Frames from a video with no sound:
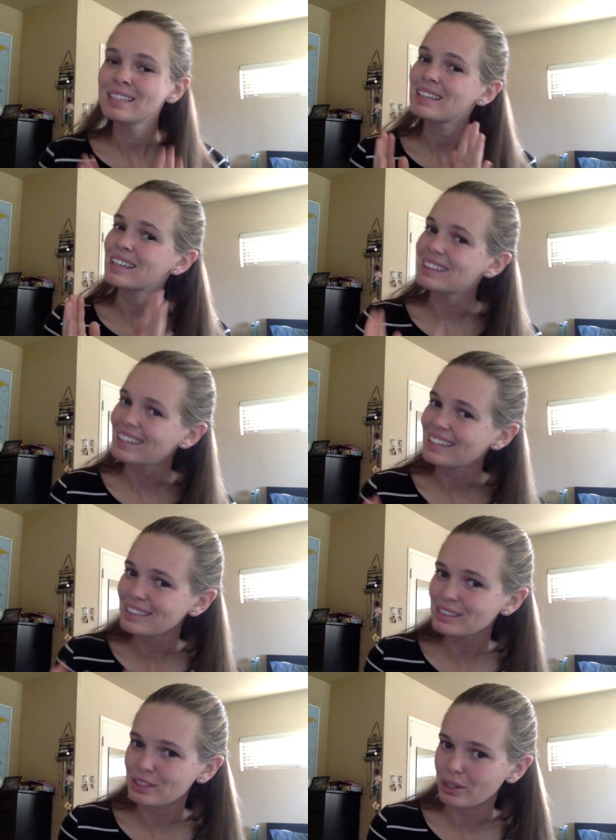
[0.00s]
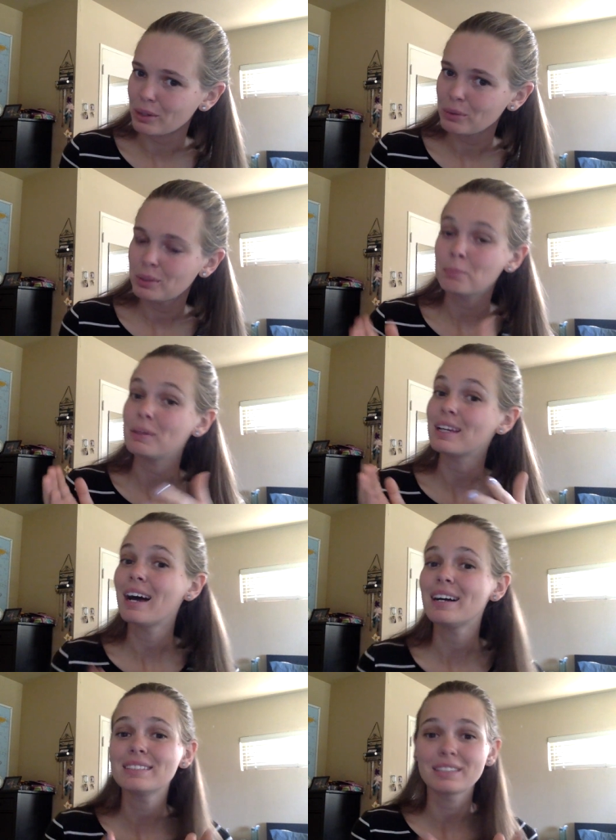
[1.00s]
The thing is, though,
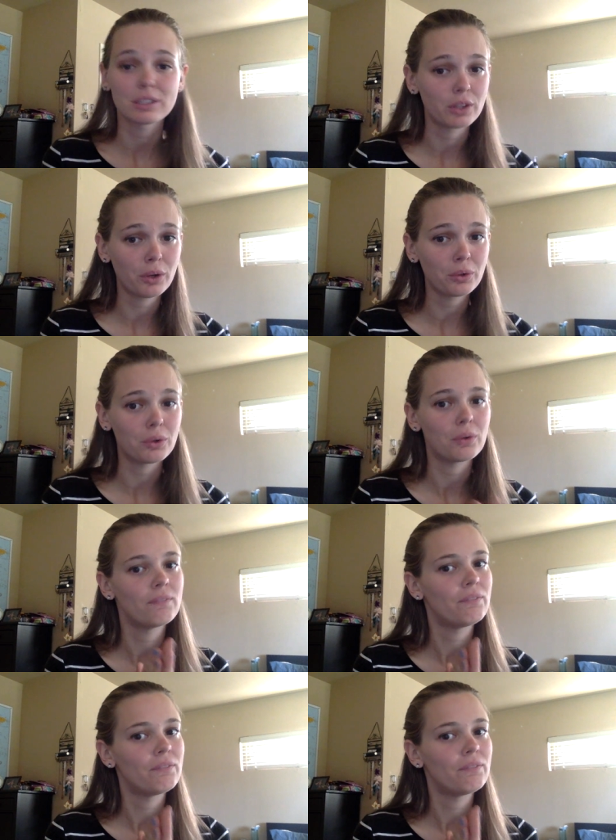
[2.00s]
because they're local,